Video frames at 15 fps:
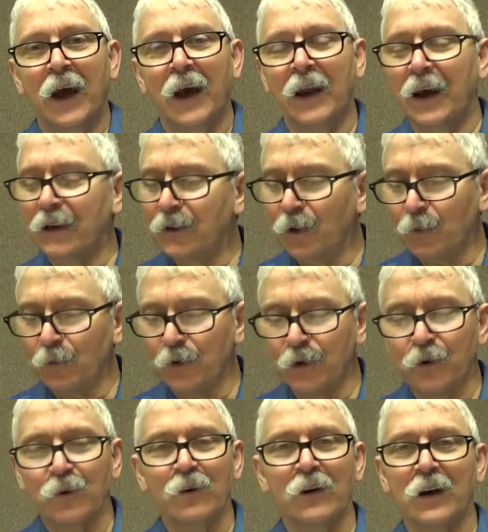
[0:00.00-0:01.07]
And I don't
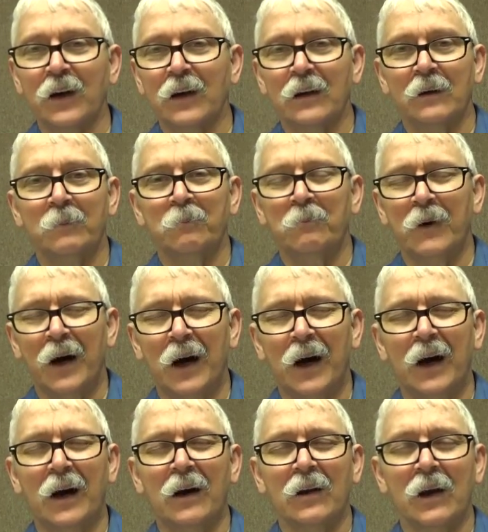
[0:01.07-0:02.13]
regret a
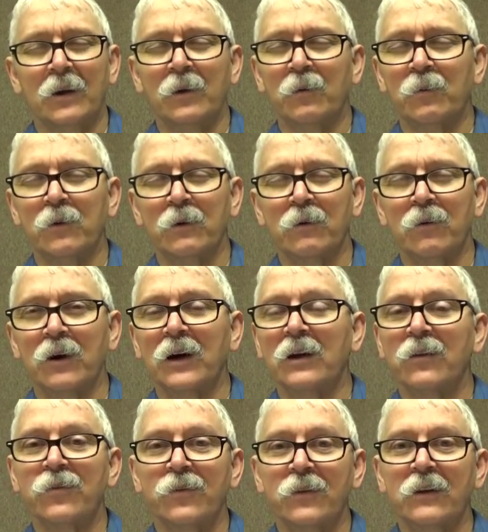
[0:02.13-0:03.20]
mile, I don't regret a
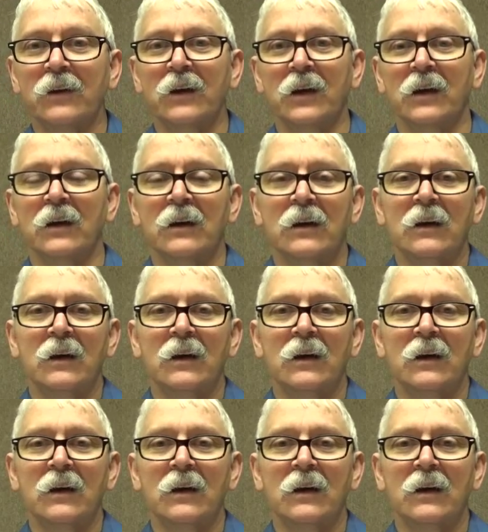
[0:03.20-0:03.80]
thing.